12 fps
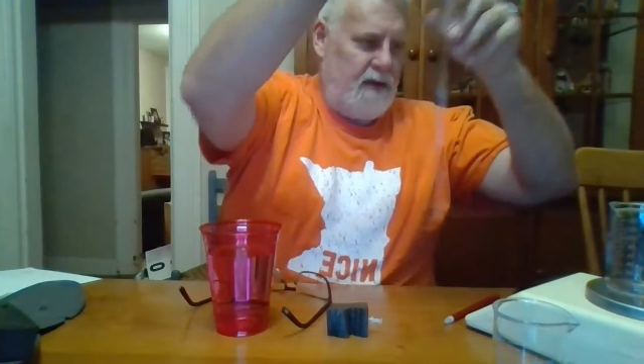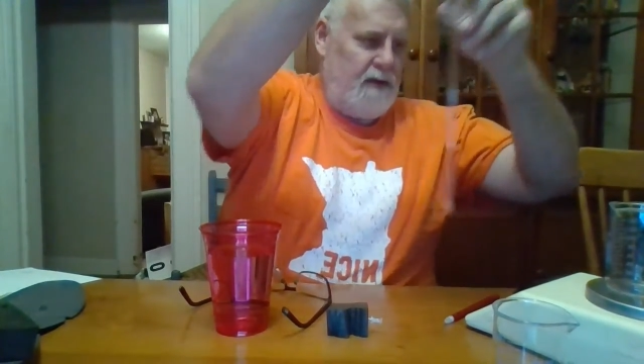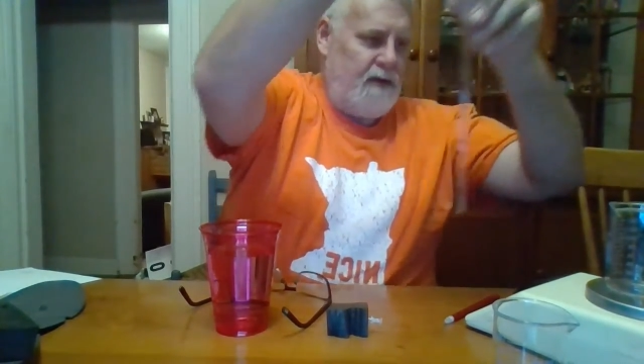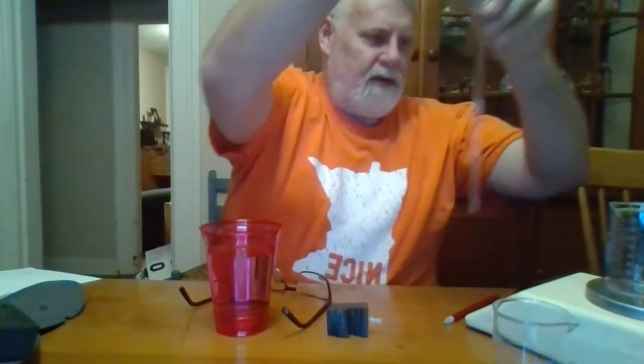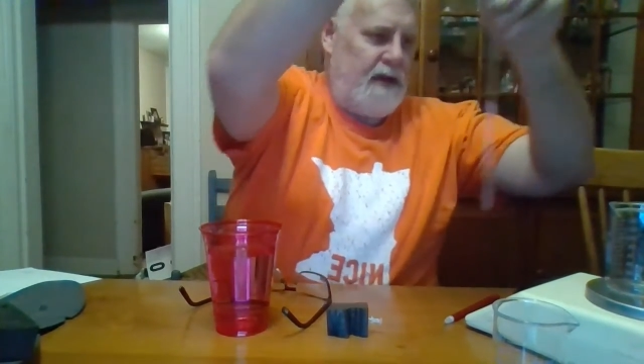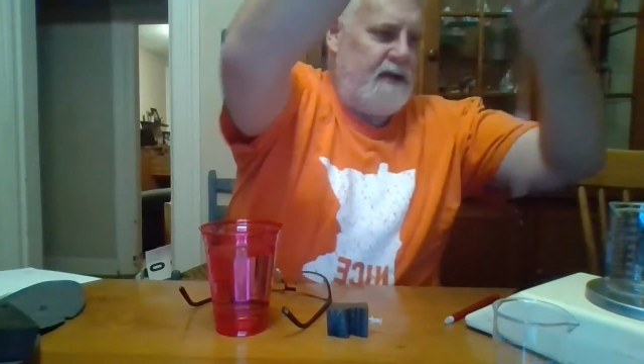
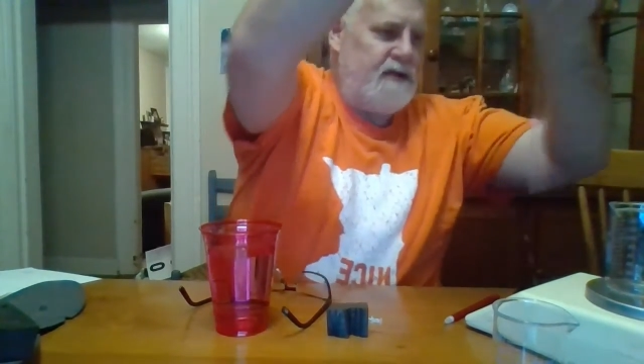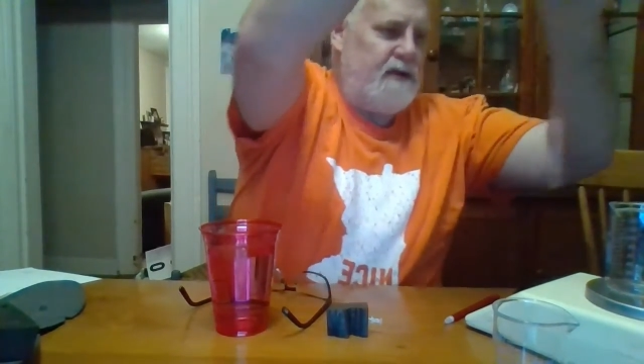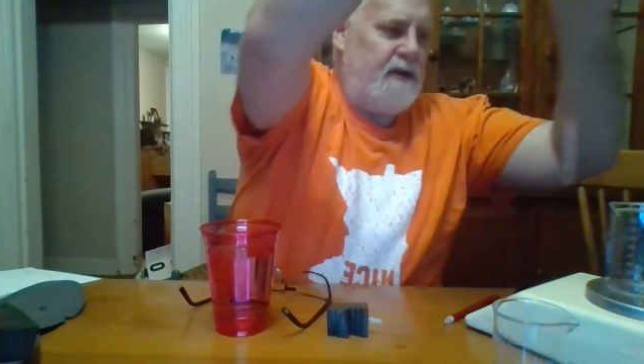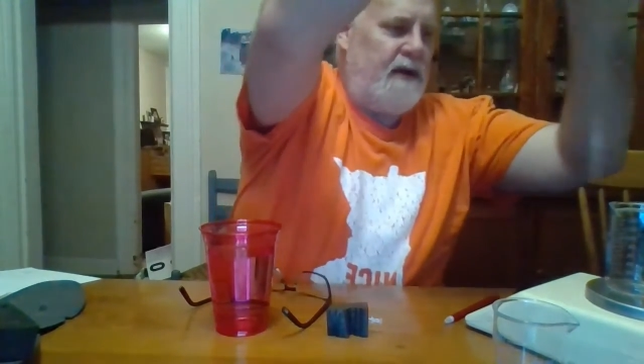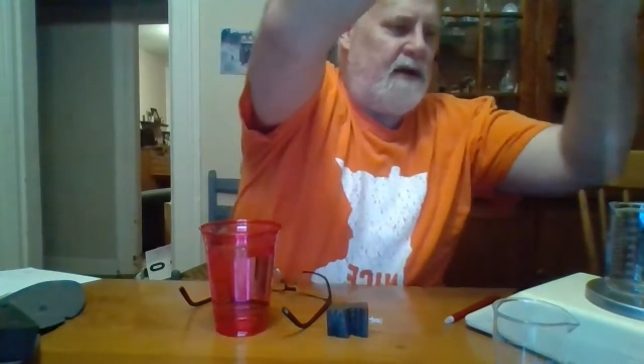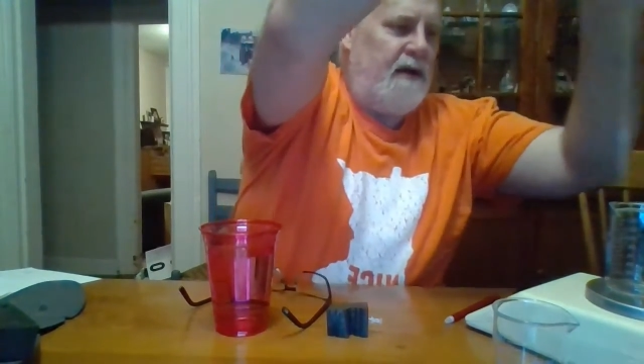Okay, so
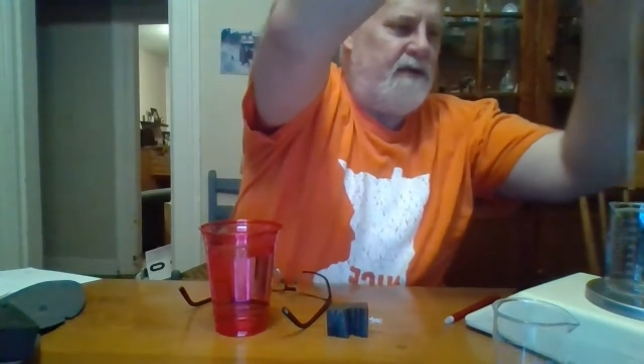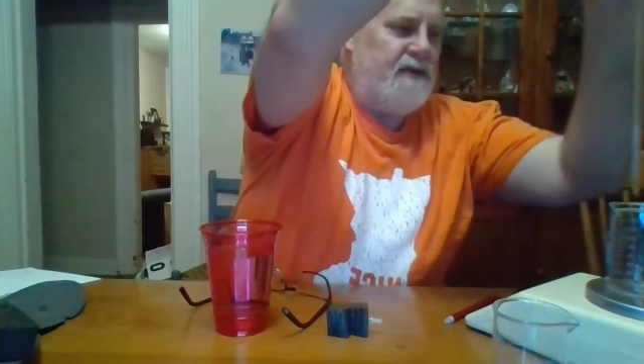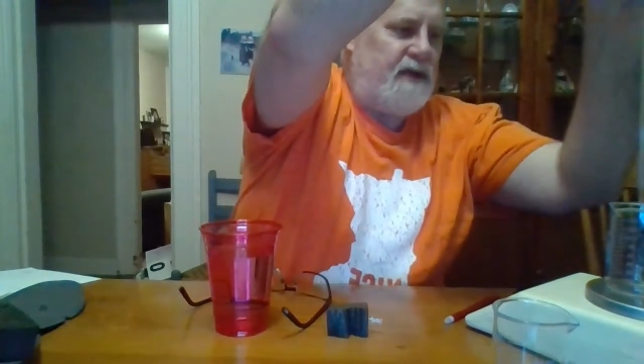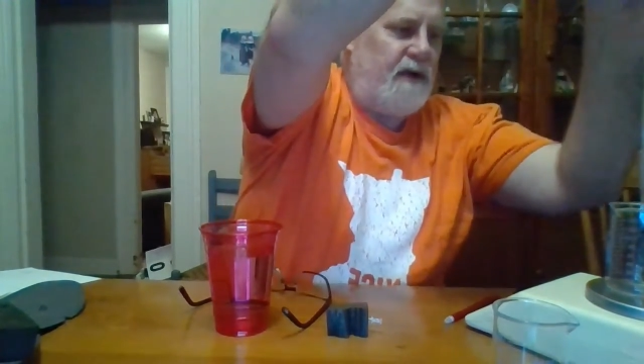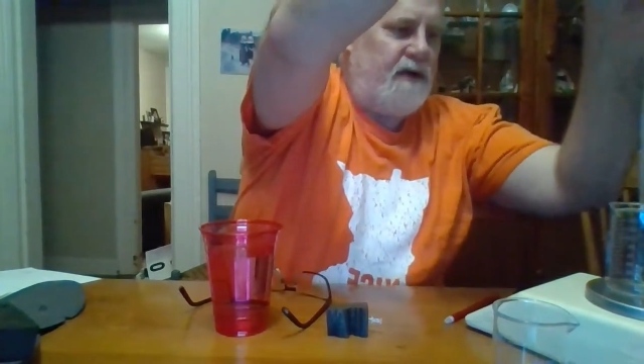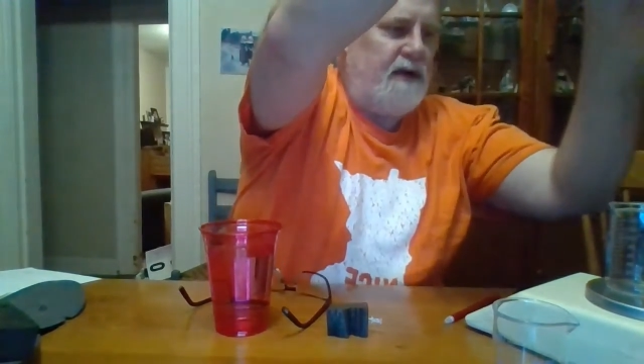now I've
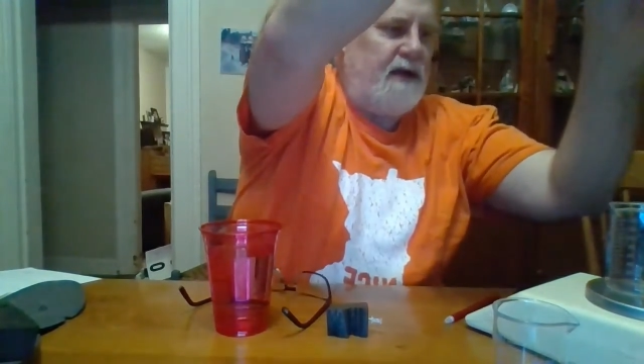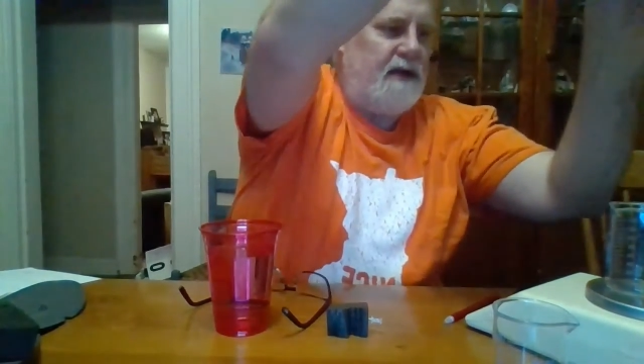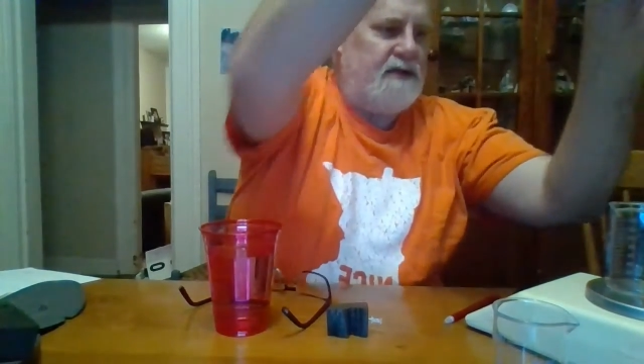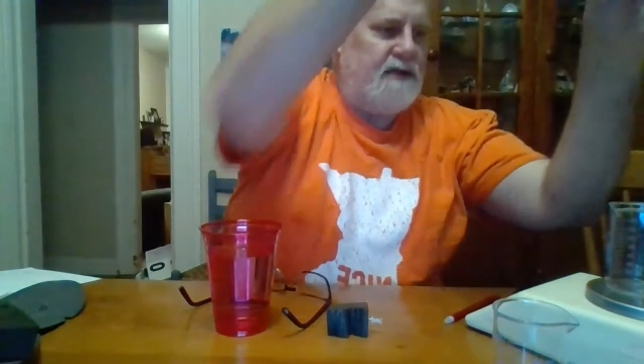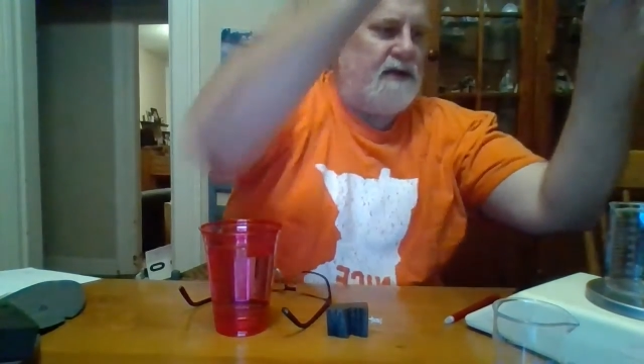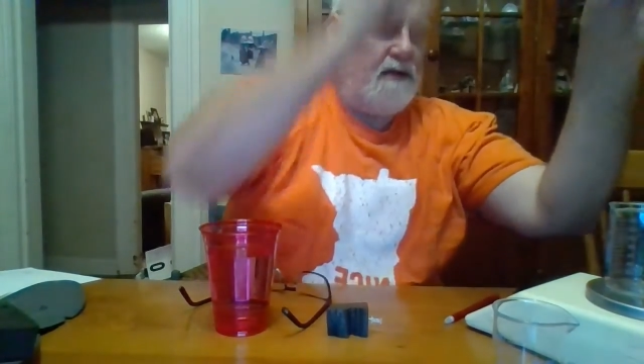started it
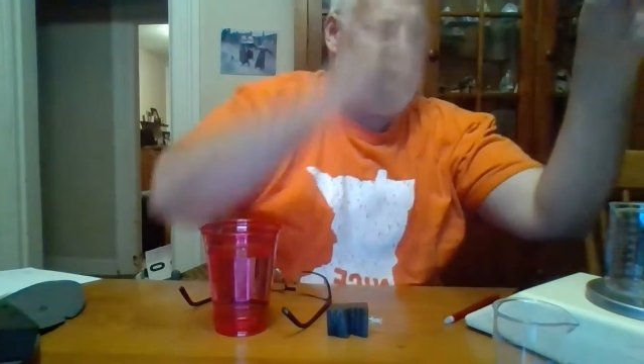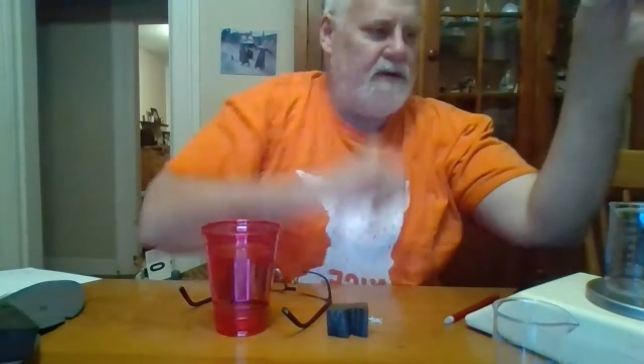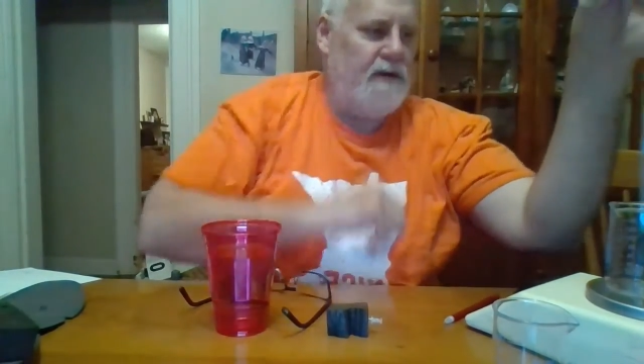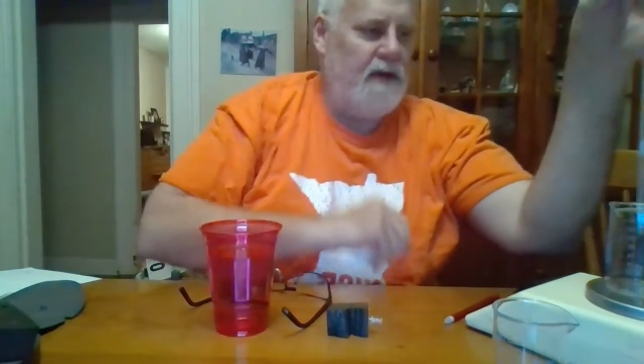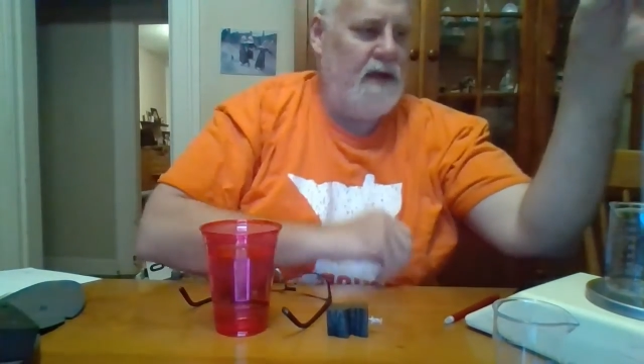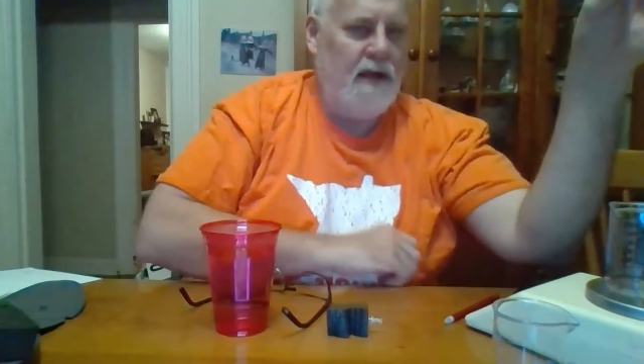at 0,